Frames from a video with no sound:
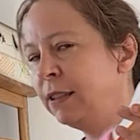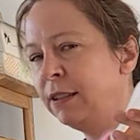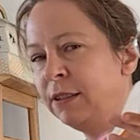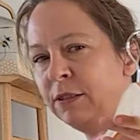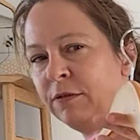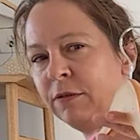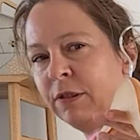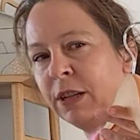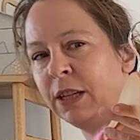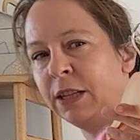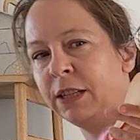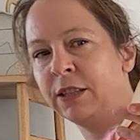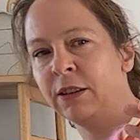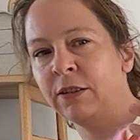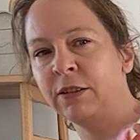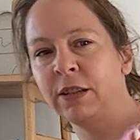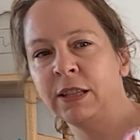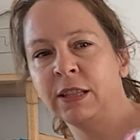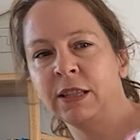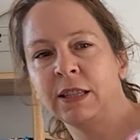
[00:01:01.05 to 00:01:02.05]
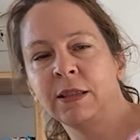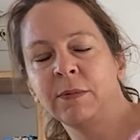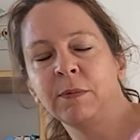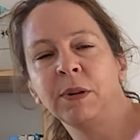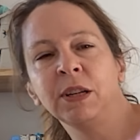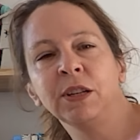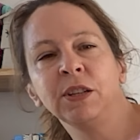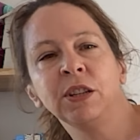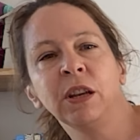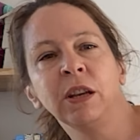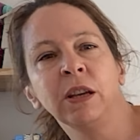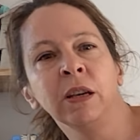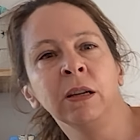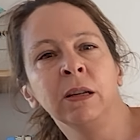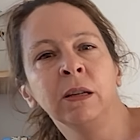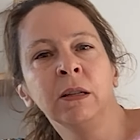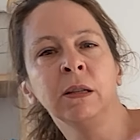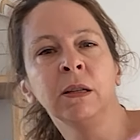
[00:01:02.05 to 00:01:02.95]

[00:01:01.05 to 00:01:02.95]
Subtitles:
You really don't need to sit in my chair.